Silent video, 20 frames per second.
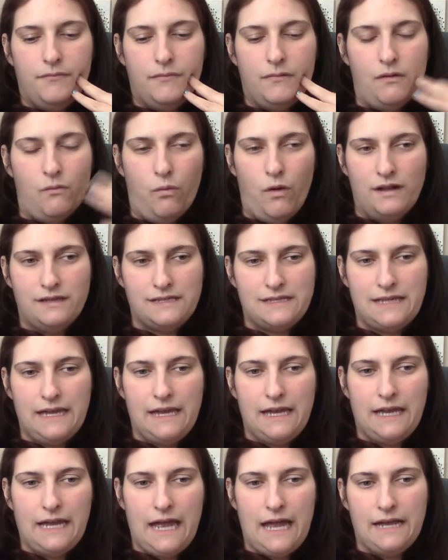once
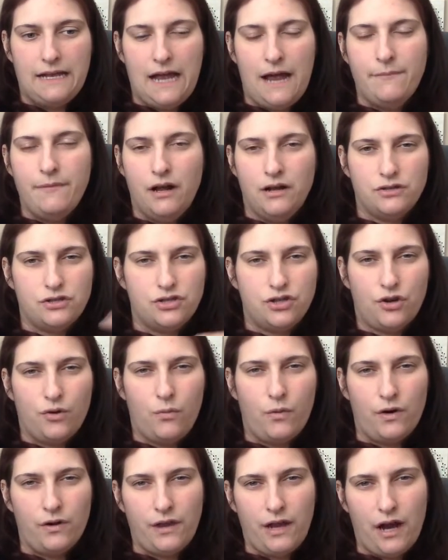they get, I'm not sure
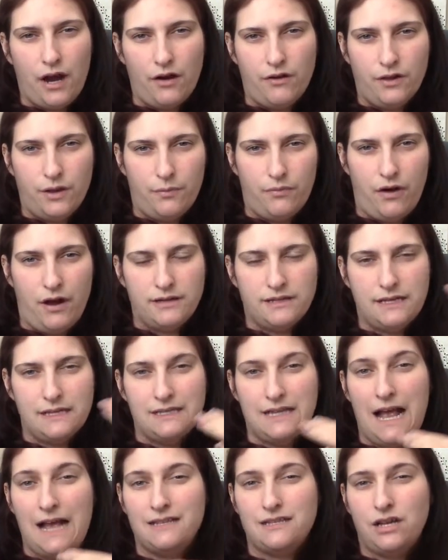where they are in the
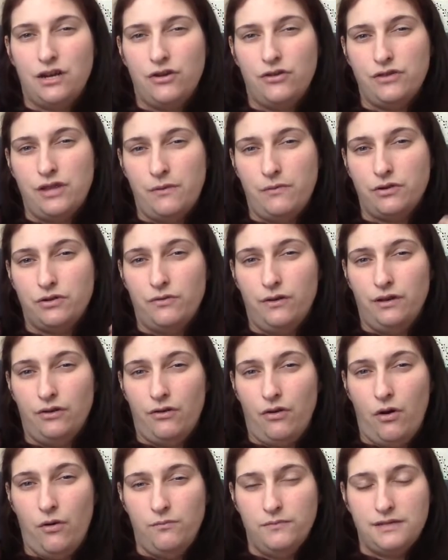process. Last I heard they were doing their
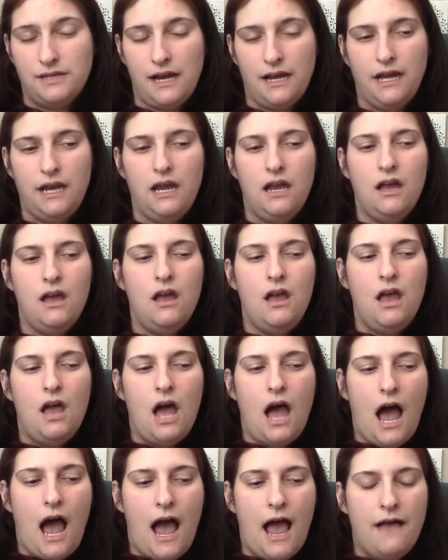home study.
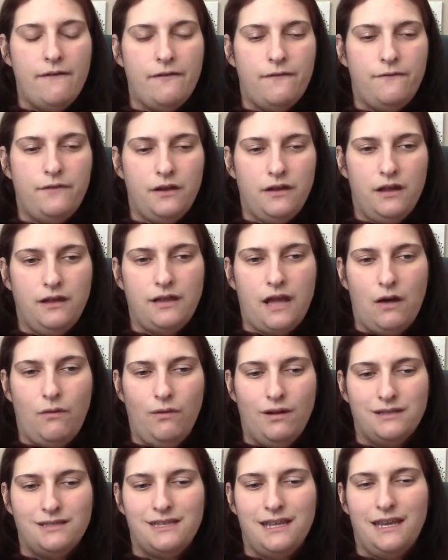I have a feeling that
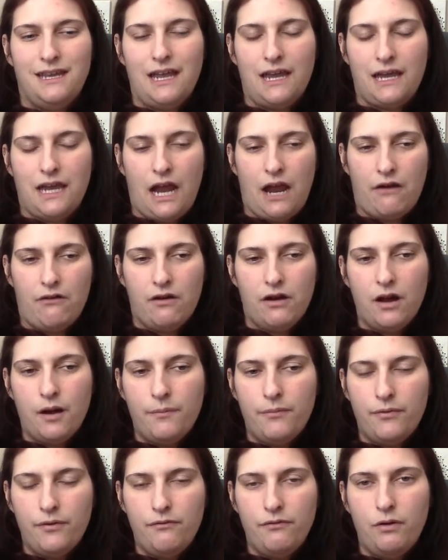once they get CARA
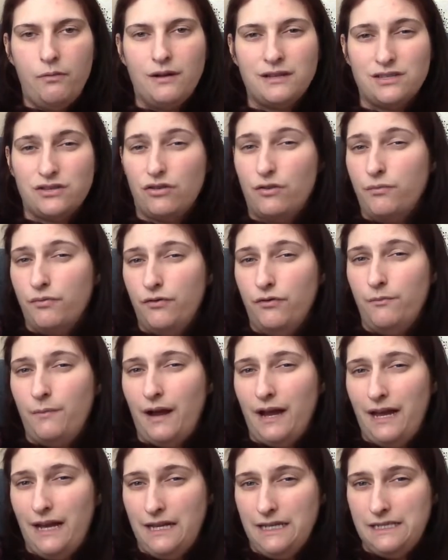approval, once they're approved
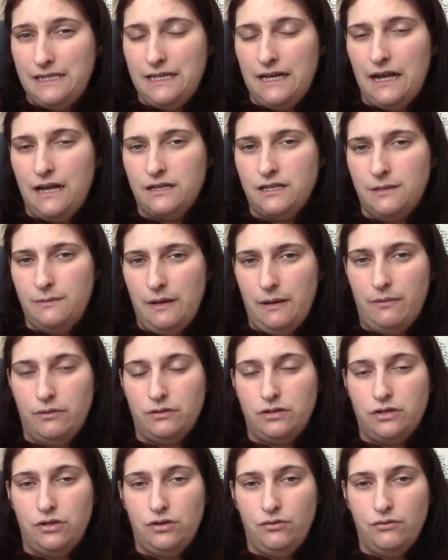by India to be able
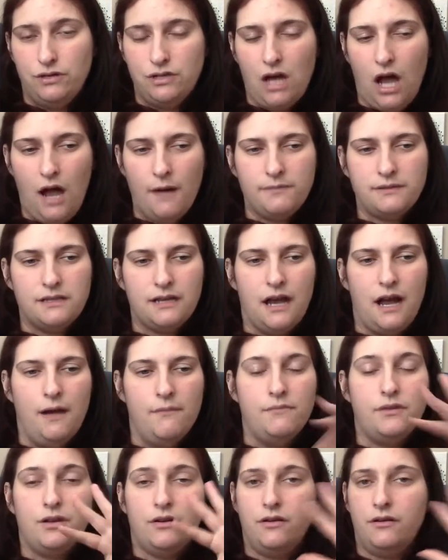to adopt,
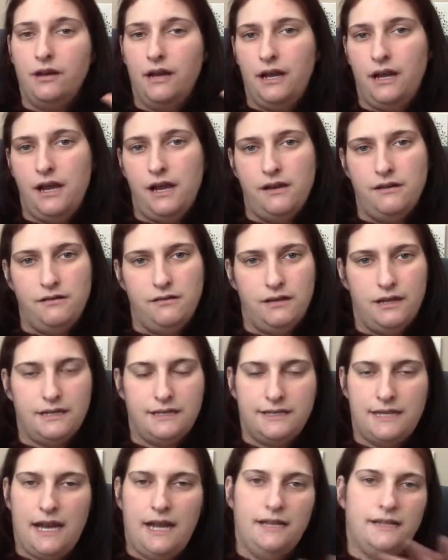they're in the
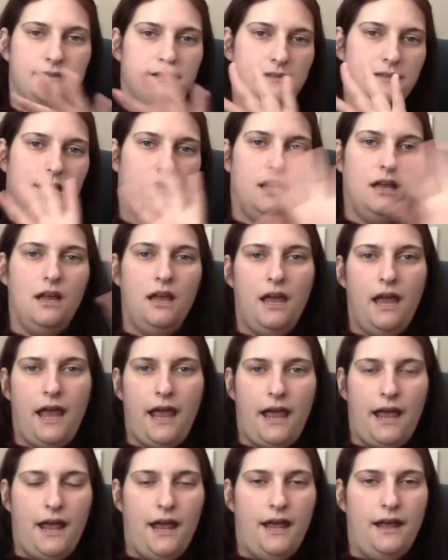States,
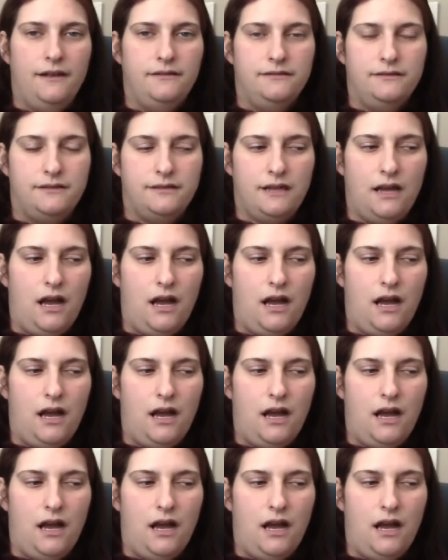and